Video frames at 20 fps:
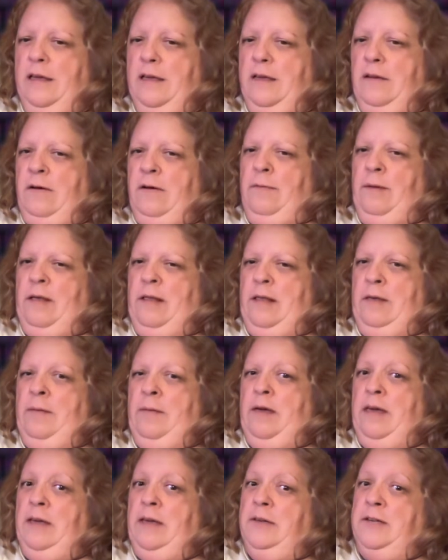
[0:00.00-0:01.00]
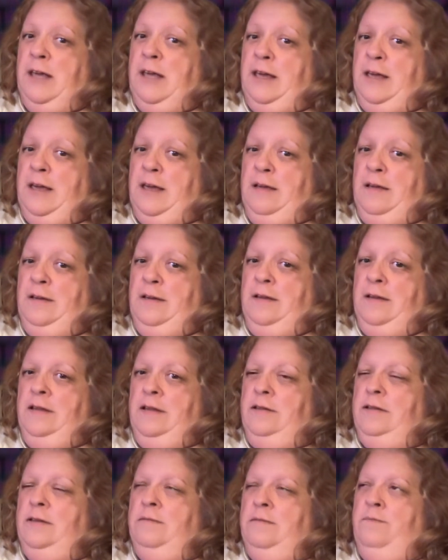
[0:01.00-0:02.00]
You know what I mean? They make you take it.
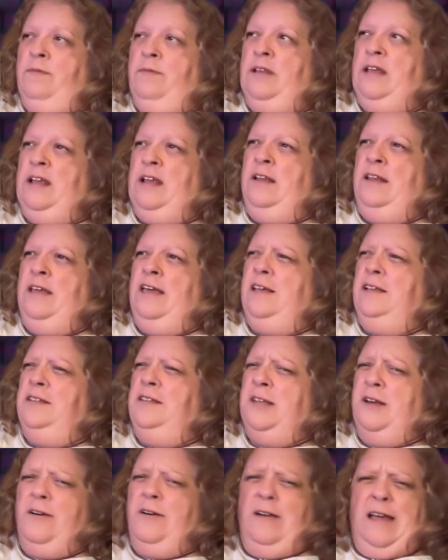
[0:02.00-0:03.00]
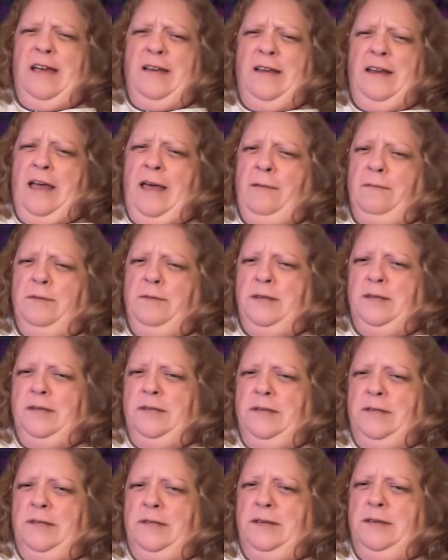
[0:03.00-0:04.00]
But then they consider that an
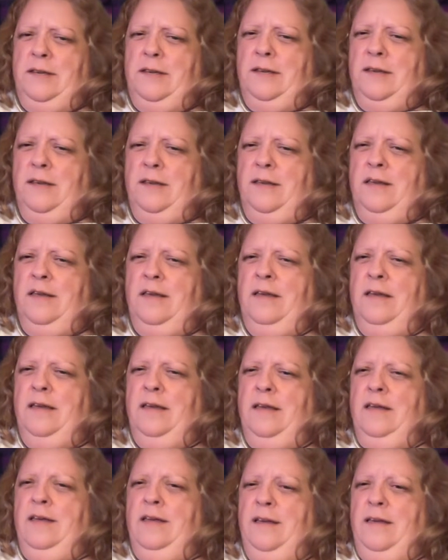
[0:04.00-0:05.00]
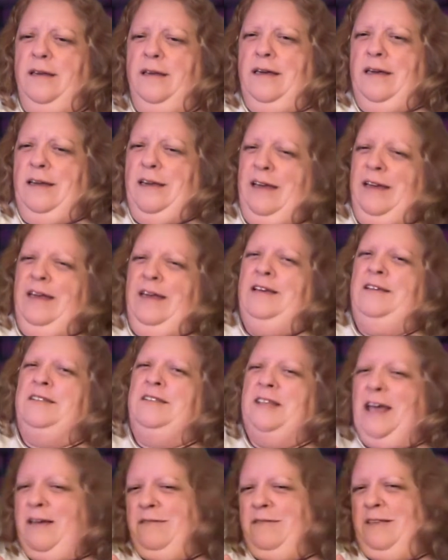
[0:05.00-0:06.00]
absence.
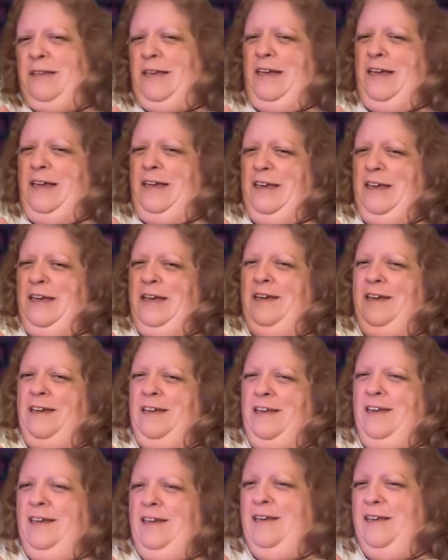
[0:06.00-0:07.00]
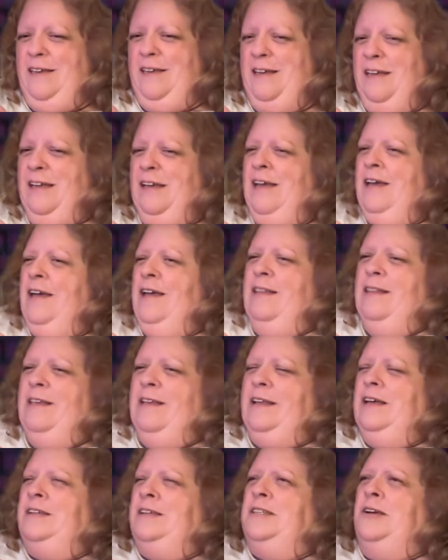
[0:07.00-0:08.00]
Exactly.
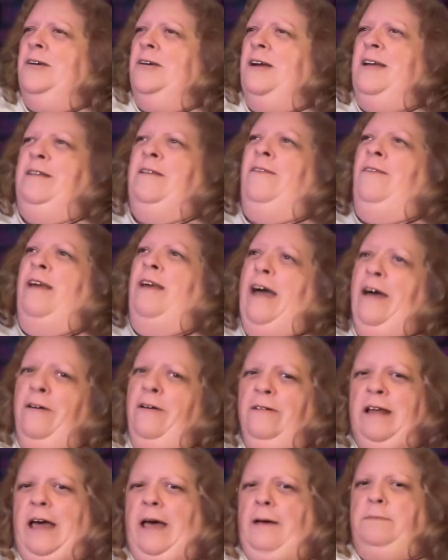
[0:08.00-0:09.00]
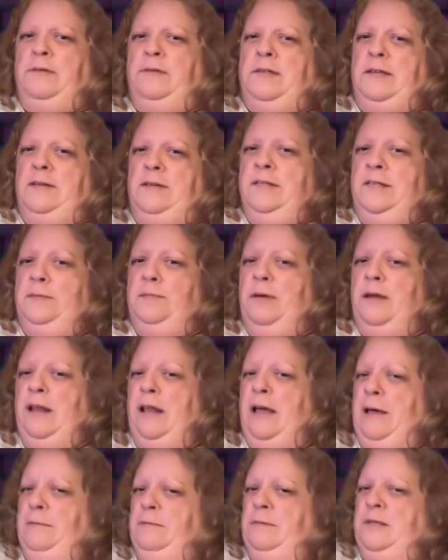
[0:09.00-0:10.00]
Like, they consider it an allowed absence, but an
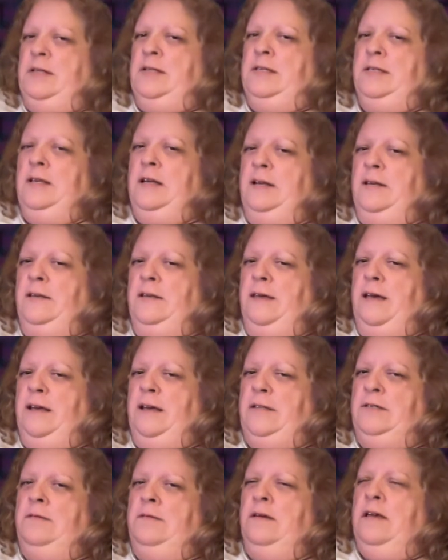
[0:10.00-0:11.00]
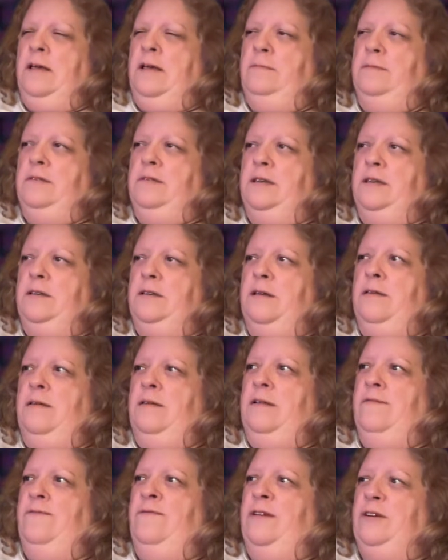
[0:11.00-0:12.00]
absence nonetheless when it comes
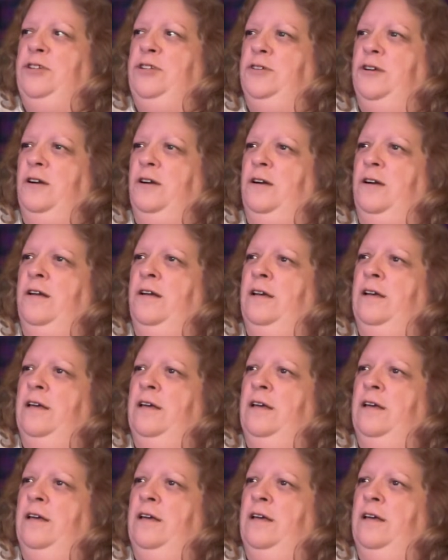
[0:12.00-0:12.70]
and affect your